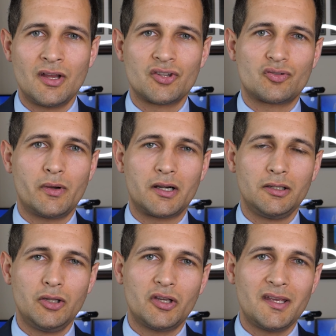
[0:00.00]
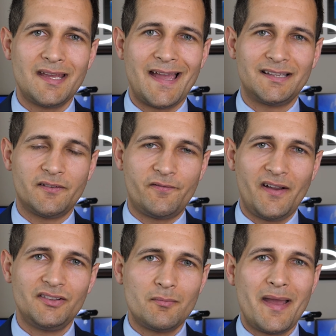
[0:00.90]
So we are looking at the
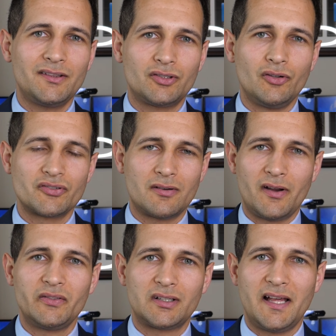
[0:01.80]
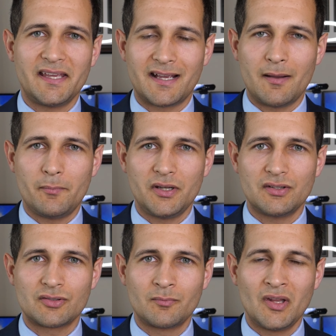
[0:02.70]
fundamentals of underlying
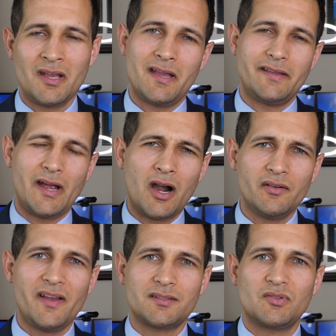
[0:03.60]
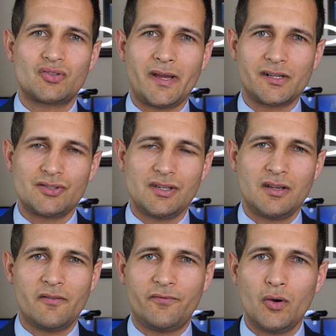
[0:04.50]
companies. And our investment
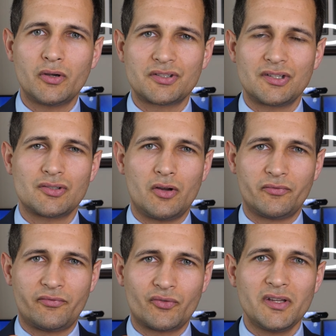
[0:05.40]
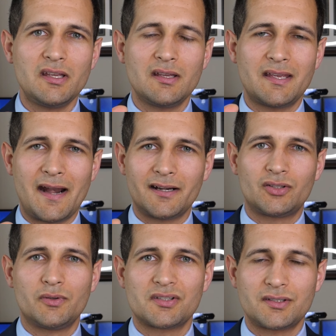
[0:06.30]
strategy focuses on three
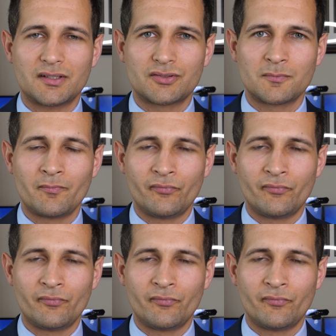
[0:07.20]
characteristics.